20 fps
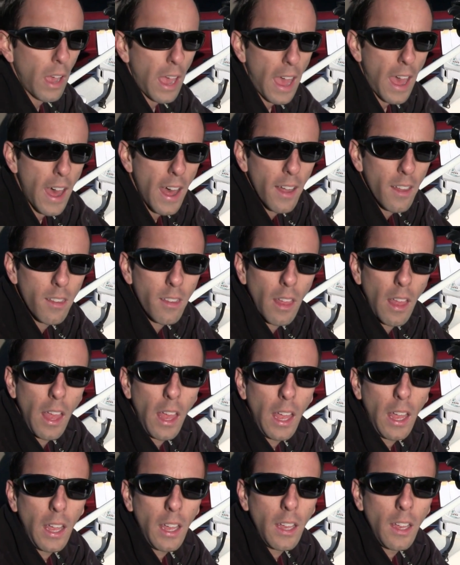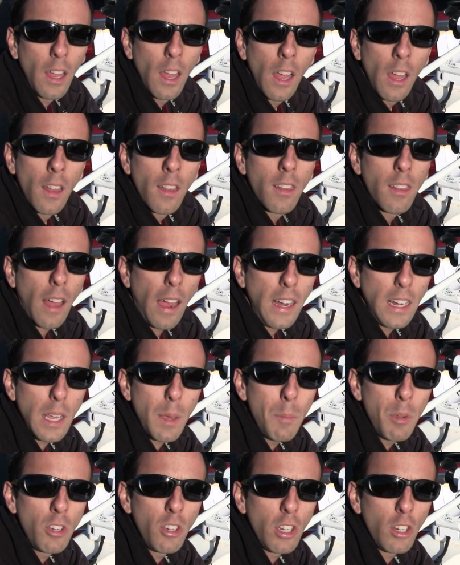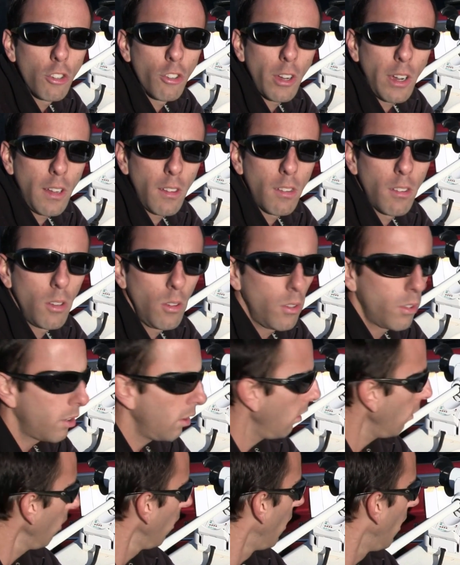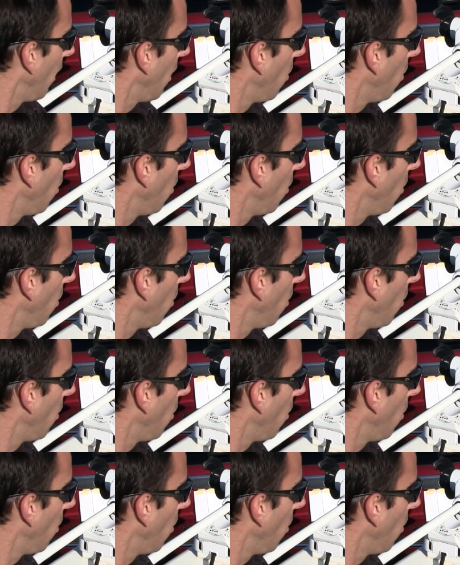has a side imaging transducer,